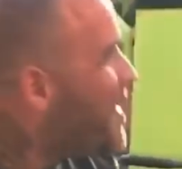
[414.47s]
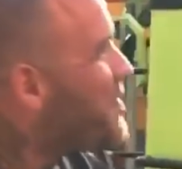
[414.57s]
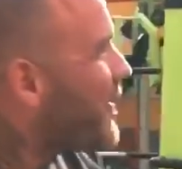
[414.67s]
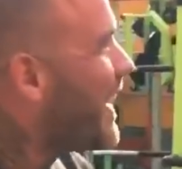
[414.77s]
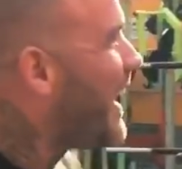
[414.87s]
healthy,
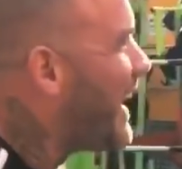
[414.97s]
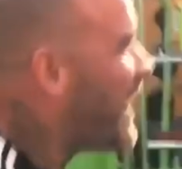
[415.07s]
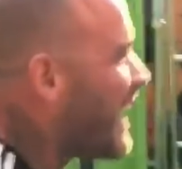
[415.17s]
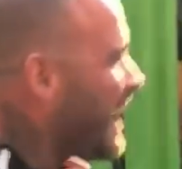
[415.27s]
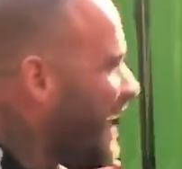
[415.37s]

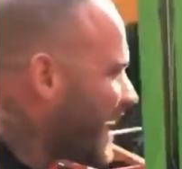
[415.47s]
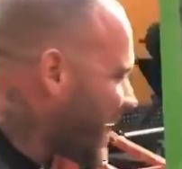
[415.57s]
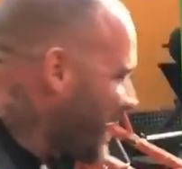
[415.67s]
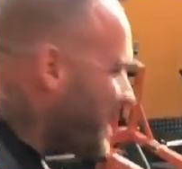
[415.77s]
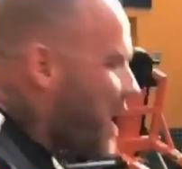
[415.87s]
isn't he? Yeah.
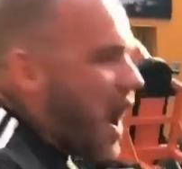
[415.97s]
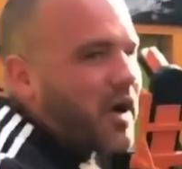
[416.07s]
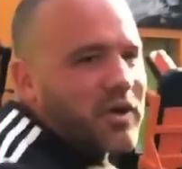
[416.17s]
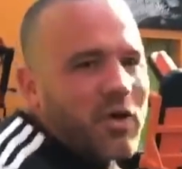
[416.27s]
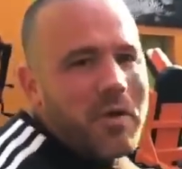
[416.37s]

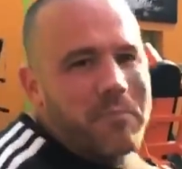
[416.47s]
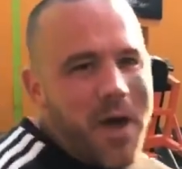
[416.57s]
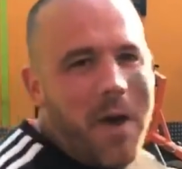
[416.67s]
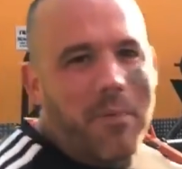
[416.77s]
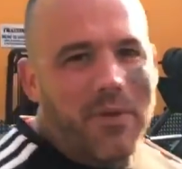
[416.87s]
I'm gonna call him
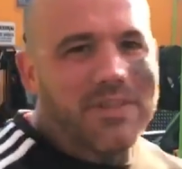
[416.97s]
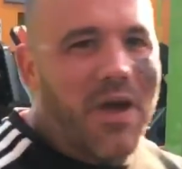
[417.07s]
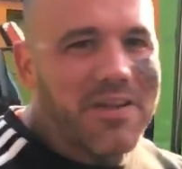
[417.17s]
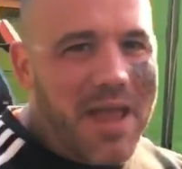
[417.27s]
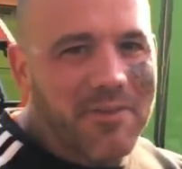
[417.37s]
Purple. His
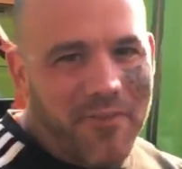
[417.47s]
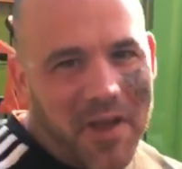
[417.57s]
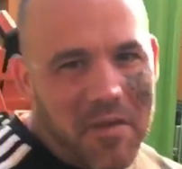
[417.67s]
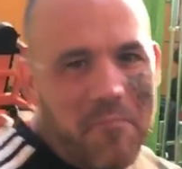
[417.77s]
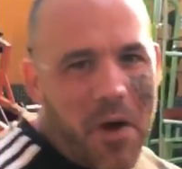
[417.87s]
code name's
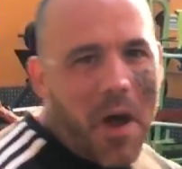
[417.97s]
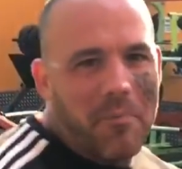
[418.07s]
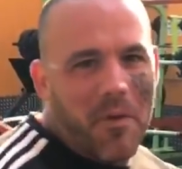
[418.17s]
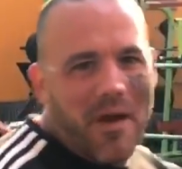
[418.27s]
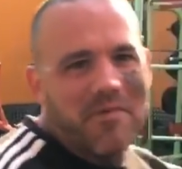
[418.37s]
fucking
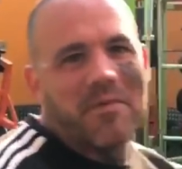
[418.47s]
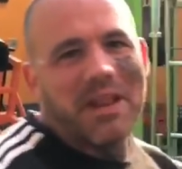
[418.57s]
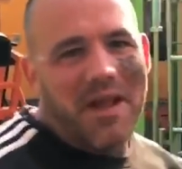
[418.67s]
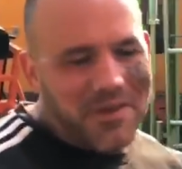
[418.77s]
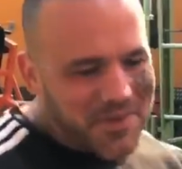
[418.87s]
Purple.
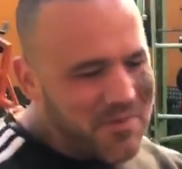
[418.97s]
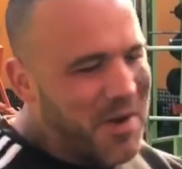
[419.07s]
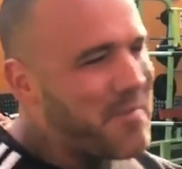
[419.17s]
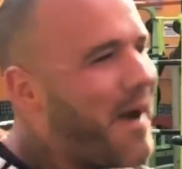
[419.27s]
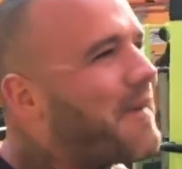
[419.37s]
Everybody knows what I'm
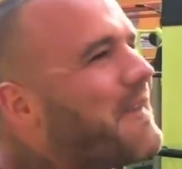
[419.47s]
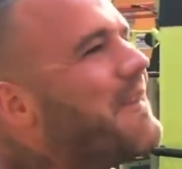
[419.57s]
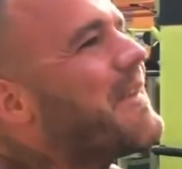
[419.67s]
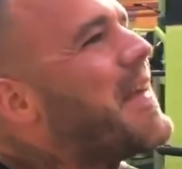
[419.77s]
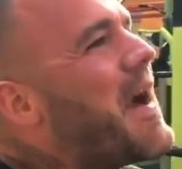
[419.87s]
on about.
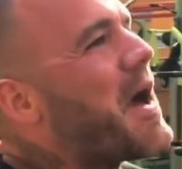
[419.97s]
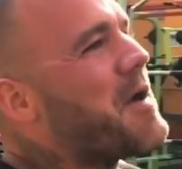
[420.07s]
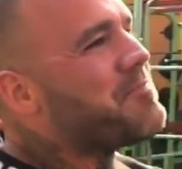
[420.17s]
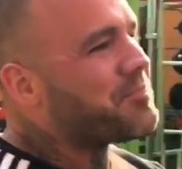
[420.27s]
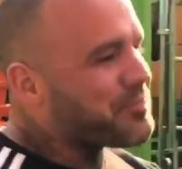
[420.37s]

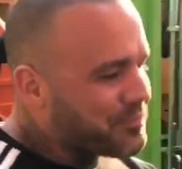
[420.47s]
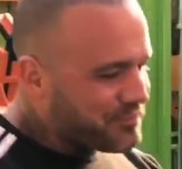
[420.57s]
Um,